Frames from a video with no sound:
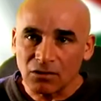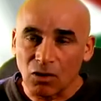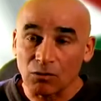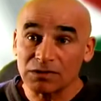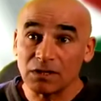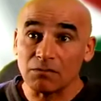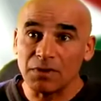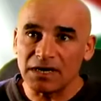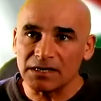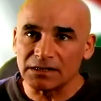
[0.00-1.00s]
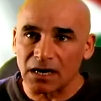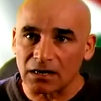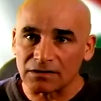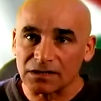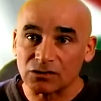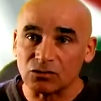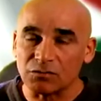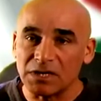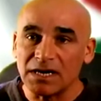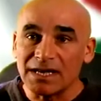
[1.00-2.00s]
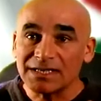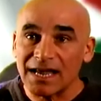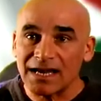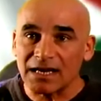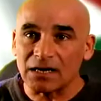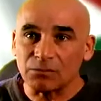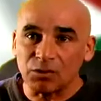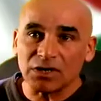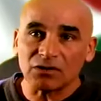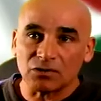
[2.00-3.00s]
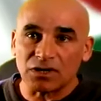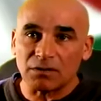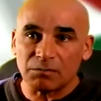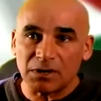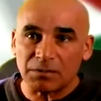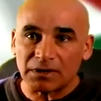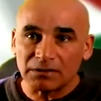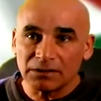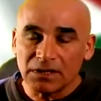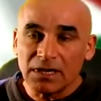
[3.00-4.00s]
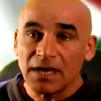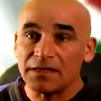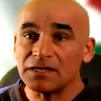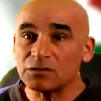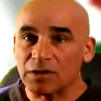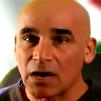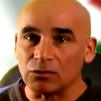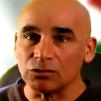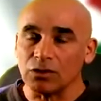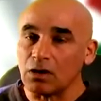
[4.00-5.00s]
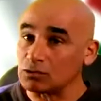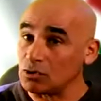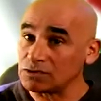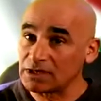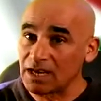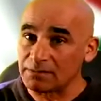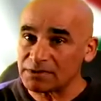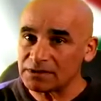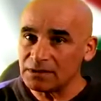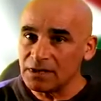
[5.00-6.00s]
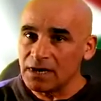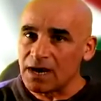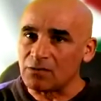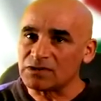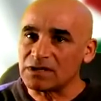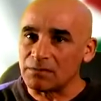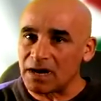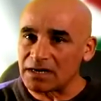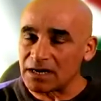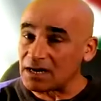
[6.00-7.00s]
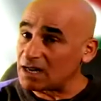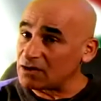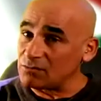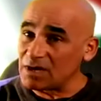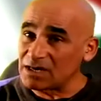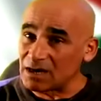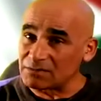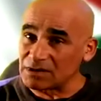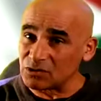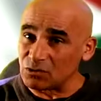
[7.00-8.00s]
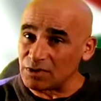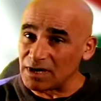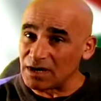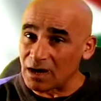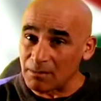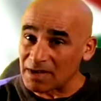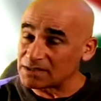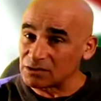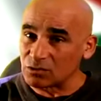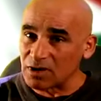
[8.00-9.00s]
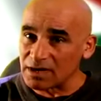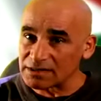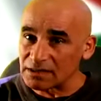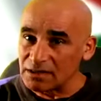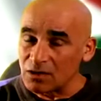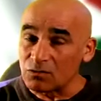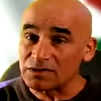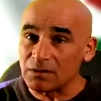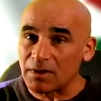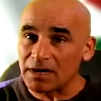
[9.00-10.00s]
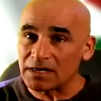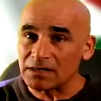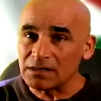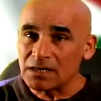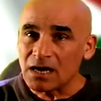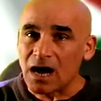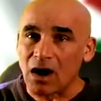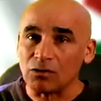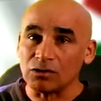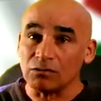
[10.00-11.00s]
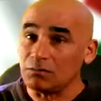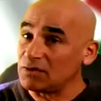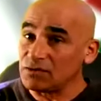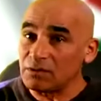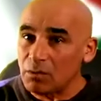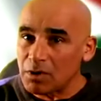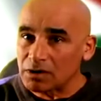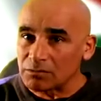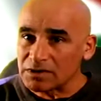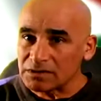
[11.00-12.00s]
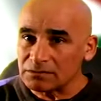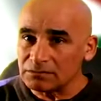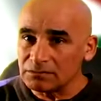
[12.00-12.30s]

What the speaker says: almost $1 billion that could be taken and put into the people. And this is what I would do. I would close the camps, and with the money, and a lot of money comes into Hamas, into Gaza, with the money, I would build for them apartments,